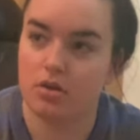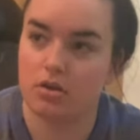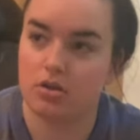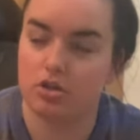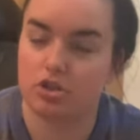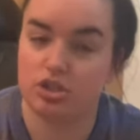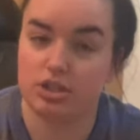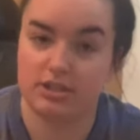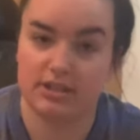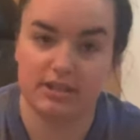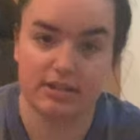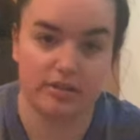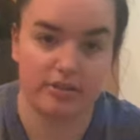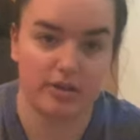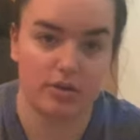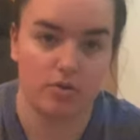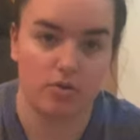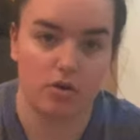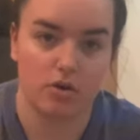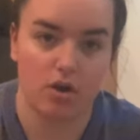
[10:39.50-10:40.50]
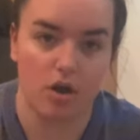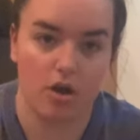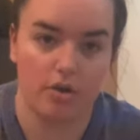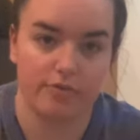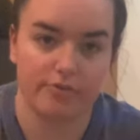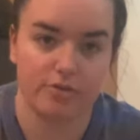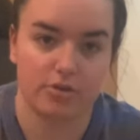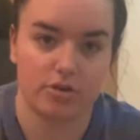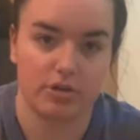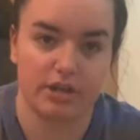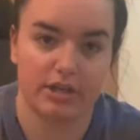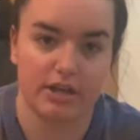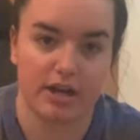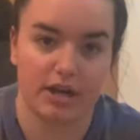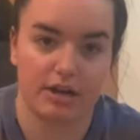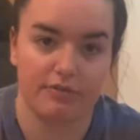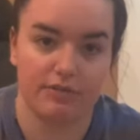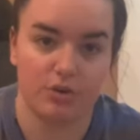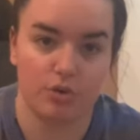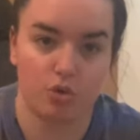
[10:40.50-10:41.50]
Because she's seen that they were on offer in
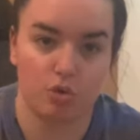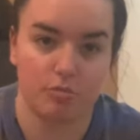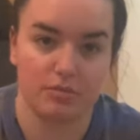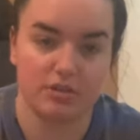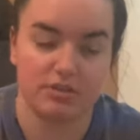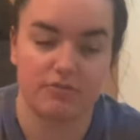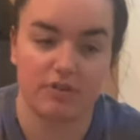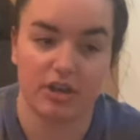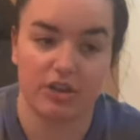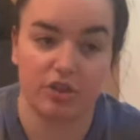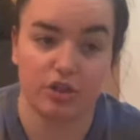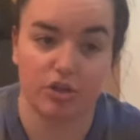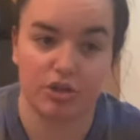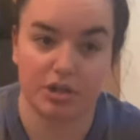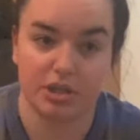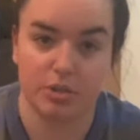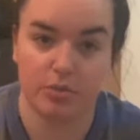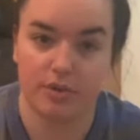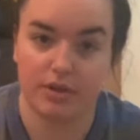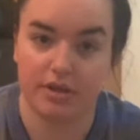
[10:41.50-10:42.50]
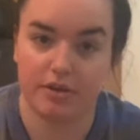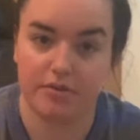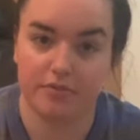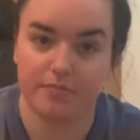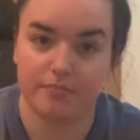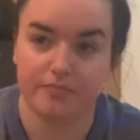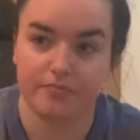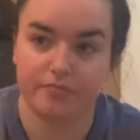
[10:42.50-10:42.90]
Harvey Norman's for like thirty quid.